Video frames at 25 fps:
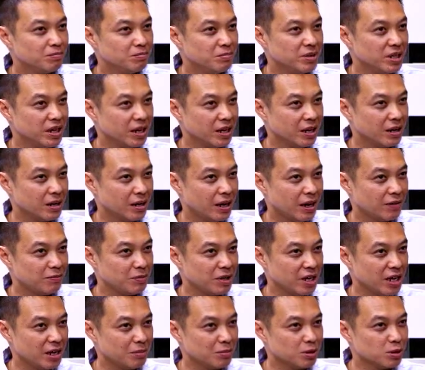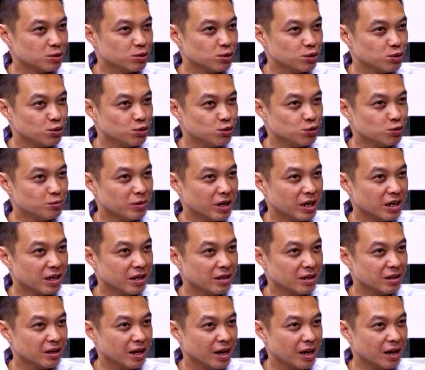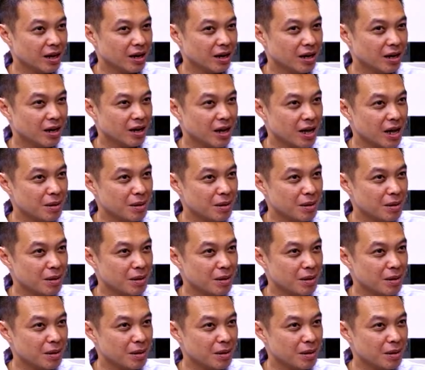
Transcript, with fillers: be, have been able to do my uh,